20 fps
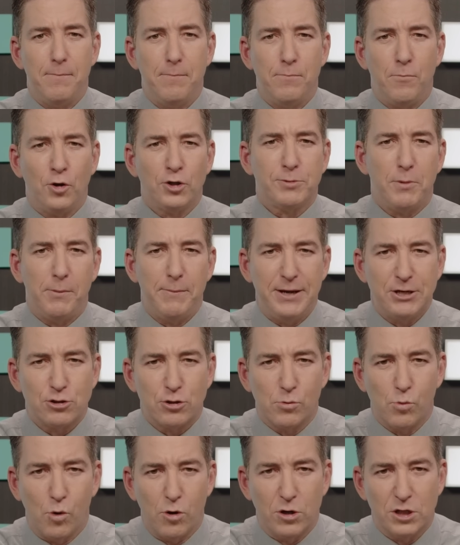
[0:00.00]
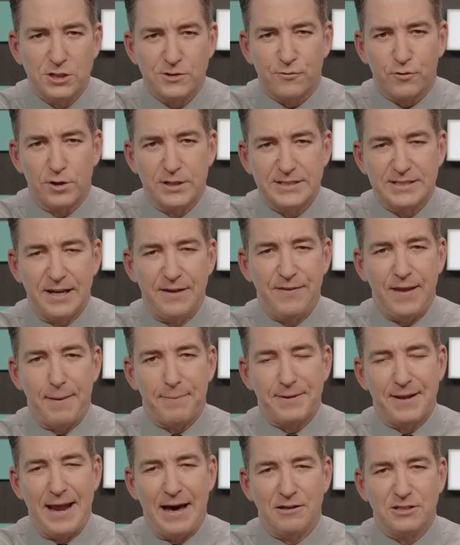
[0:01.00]
multiple major awards for its
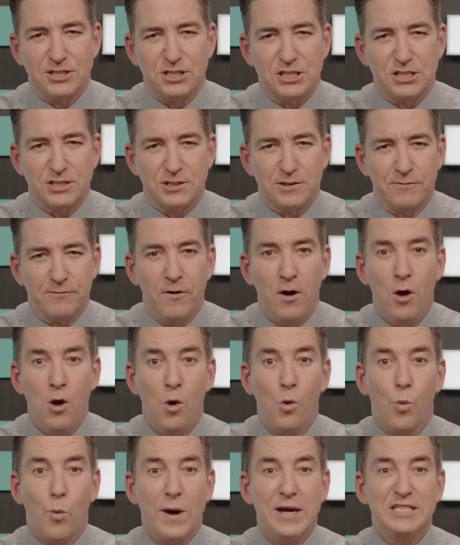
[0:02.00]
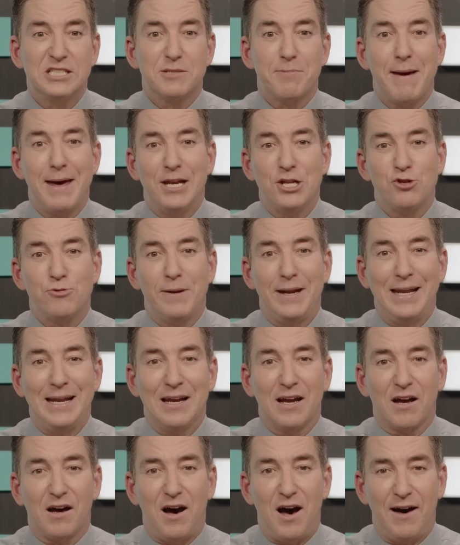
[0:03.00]
in-depth analysis of waste management in
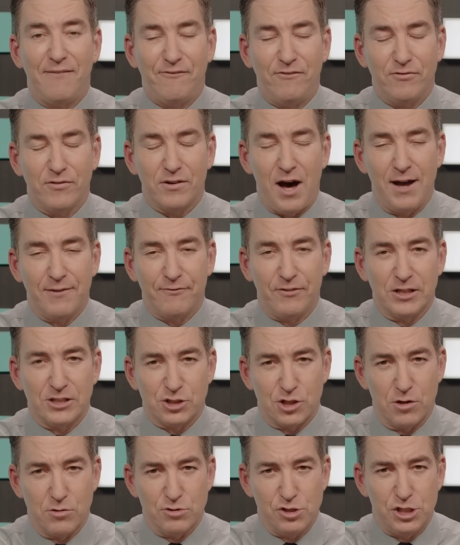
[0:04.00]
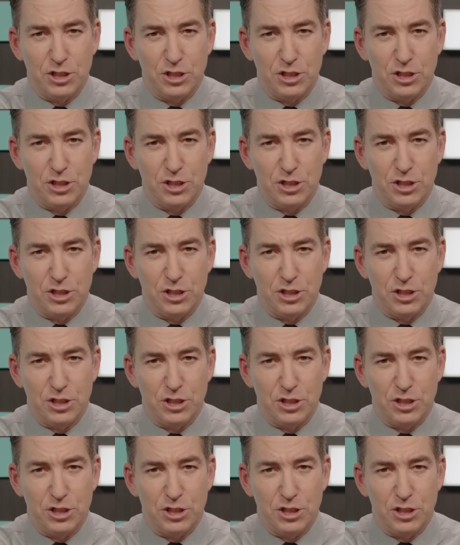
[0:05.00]
conf conflict zones.